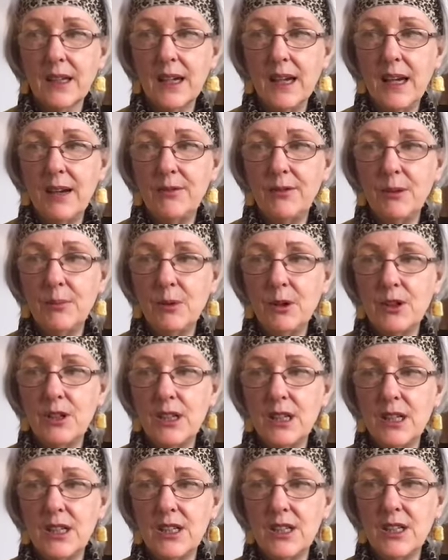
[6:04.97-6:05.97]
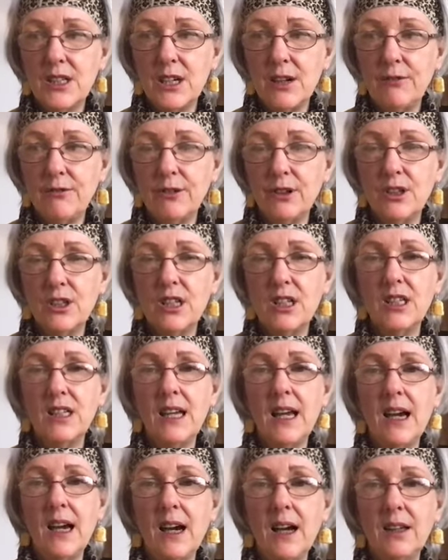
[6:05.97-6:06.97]
Everybody is different, and
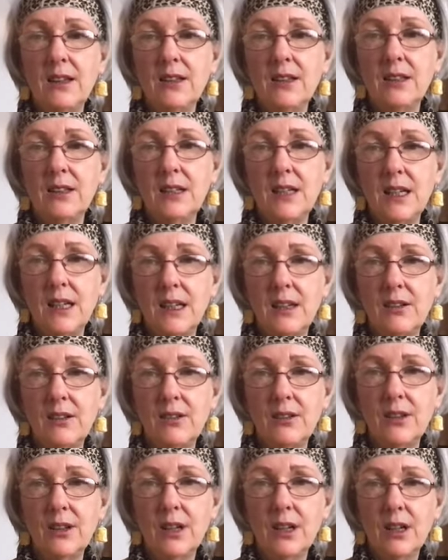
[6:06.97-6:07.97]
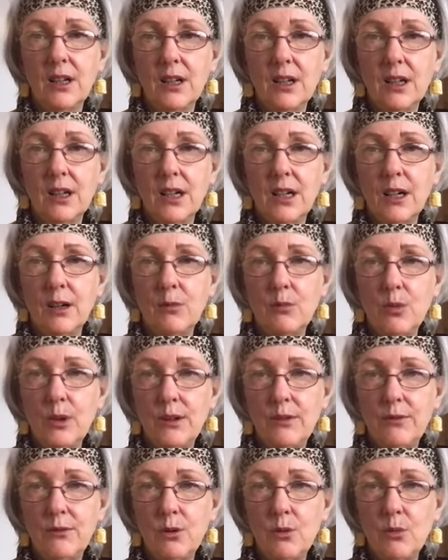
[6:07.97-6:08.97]
yet underneath,
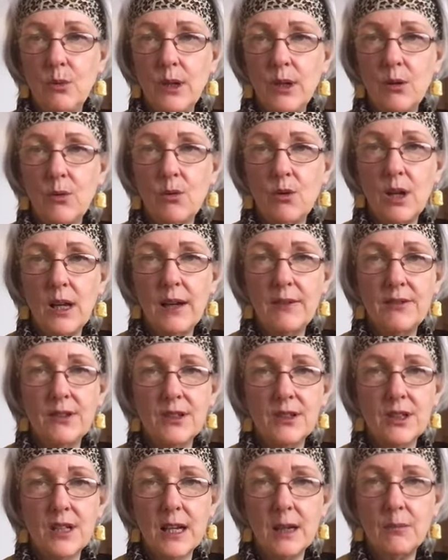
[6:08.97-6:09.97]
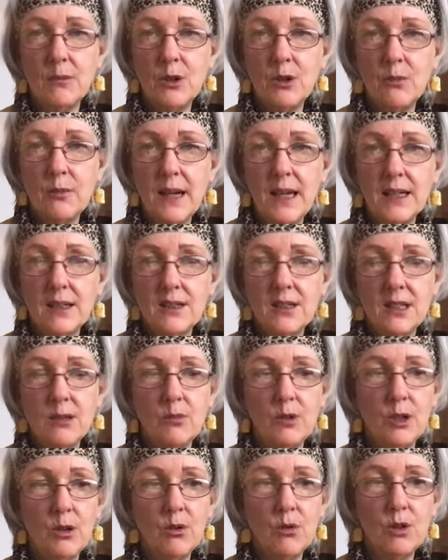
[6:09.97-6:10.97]
we all have the same humanity.
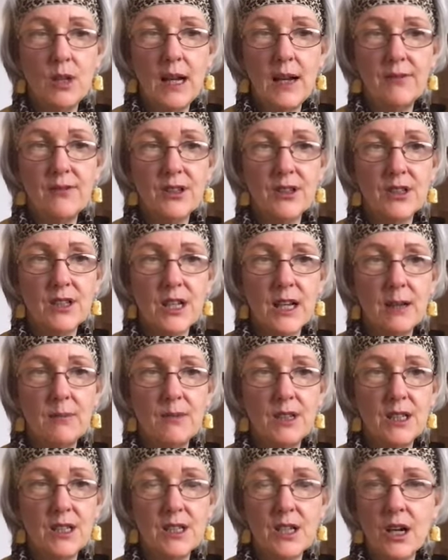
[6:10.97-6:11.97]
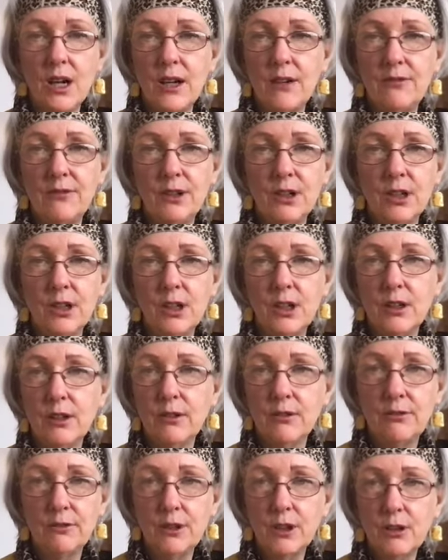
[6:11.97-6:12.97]
We all have the same desire
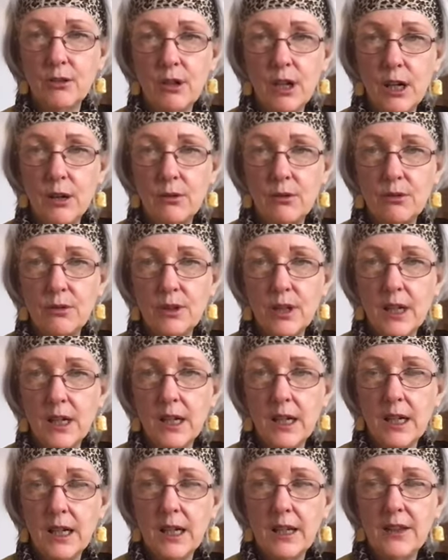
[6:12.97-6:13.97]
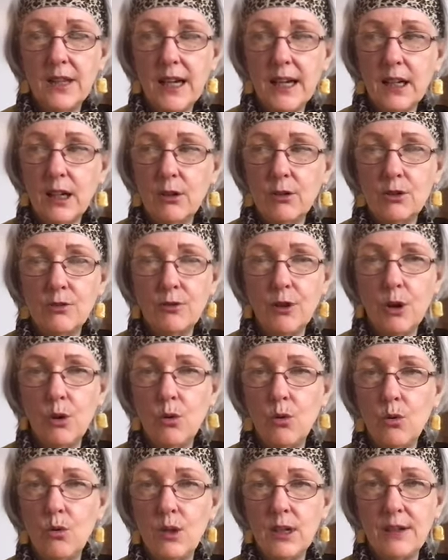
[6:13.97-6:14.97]
for growth, and that goes for
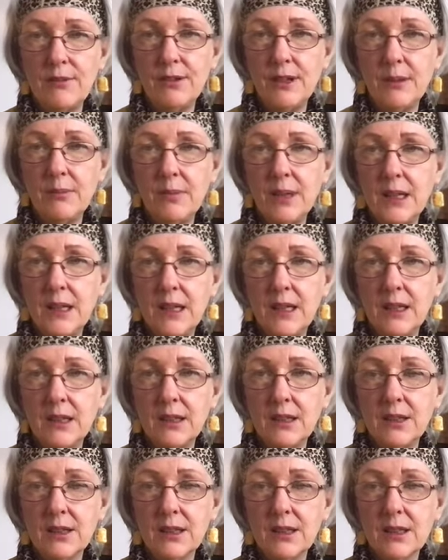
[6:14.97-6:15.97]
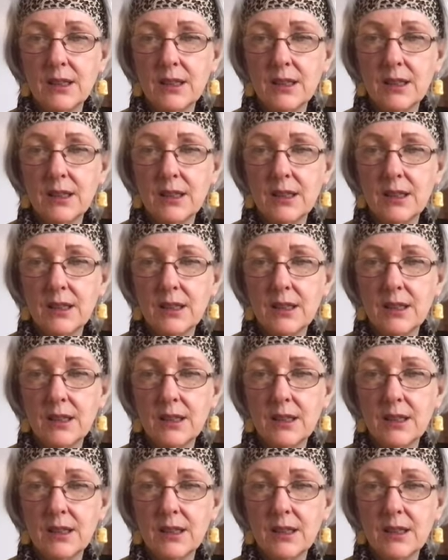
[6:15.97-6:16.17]
all living beings.